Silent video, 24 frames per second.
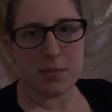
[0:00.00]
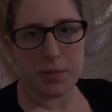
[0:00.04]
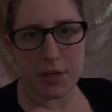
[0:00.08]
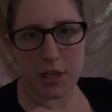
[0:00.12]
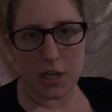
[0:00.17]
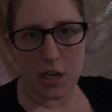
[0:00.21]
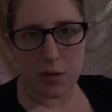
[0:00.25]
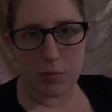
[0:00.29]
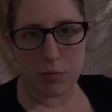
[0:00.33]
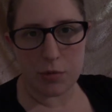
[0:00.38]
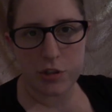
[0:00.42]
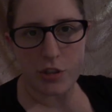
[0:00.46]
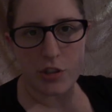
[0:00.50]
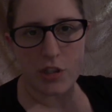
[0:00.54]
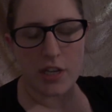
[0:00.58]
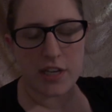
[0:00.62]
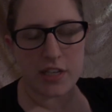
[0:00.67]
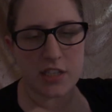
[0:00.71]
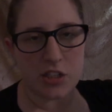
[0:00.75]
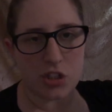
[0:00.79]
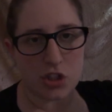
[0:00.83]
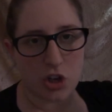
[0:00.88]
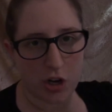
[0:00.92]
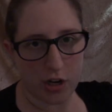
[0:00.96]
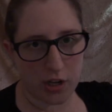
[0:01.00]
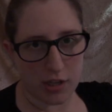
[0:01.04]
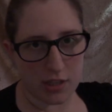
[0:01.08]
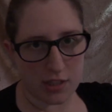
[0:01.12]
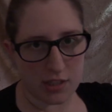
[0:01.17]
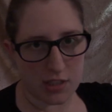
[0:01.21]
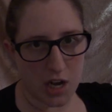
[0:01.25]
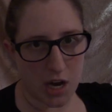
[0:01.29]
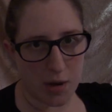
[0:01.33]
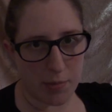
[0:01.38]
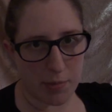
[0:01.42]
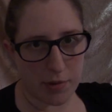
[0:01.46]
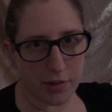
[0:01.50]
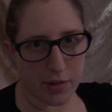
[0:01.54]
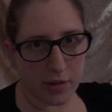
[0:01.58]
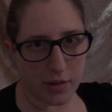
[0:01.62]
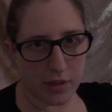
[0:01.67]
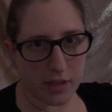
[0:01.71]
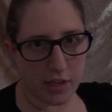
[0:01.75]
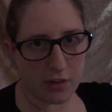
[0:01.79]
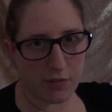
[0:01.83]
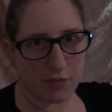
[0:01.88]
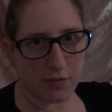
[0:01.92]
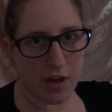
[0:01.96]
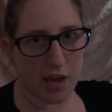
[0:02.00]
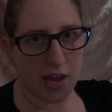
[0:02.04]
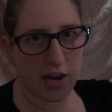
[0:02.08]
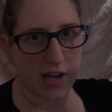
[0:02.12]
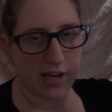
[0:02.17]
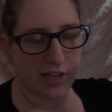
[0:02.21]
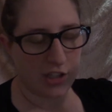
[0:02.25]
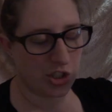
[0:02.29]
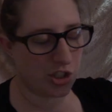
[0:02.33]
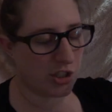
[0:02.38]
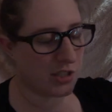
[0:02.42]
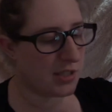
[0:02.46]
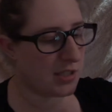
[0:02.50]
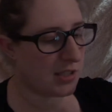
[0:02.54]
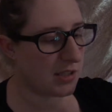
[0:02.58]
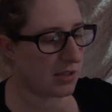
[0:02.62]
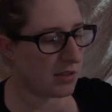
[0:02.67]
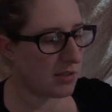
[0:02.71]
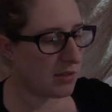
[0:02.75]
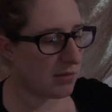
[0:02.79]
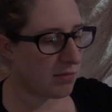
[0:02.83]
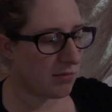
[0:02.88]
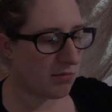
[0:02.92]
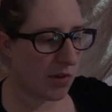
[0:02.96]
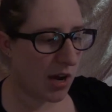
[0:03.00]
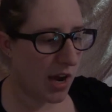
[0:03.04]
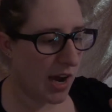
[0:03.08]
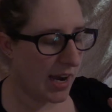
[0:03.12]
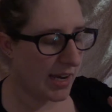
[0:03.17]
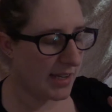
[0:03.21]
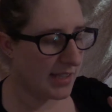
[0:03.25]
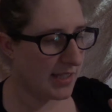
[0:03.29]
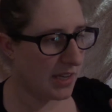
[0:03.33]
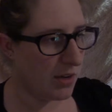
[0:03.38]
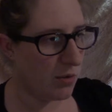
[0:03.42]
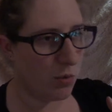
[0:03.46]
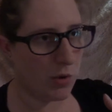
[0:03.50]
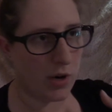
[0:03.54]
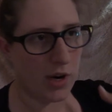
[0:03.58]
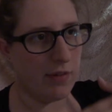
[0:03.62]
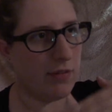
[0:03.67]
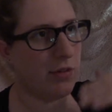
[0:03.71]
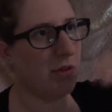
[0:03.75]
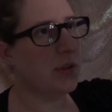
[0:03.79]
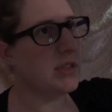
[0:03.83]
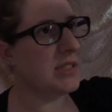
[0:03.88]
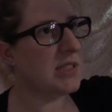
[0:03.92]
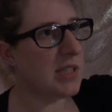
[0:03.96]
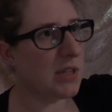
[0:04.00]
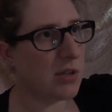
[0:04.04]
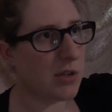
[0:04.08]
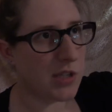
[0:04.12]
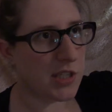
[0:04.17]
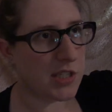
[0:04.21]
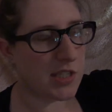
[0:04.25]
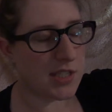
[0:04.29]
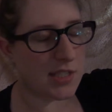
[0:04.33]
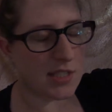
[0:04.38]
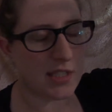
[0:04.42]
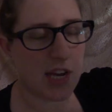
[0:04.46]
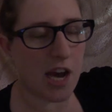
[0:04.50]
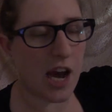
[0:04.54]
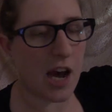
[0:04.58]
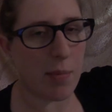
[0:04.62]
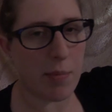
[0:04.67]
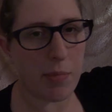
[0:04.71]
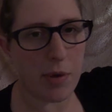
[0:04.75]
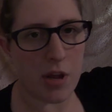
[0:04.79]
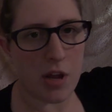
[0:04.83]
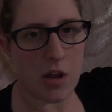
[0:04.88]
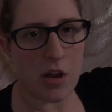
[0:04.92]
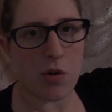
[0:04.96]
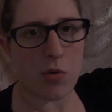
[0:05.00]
being able to like start at the top of the leaf, and I said whatever was towards the top,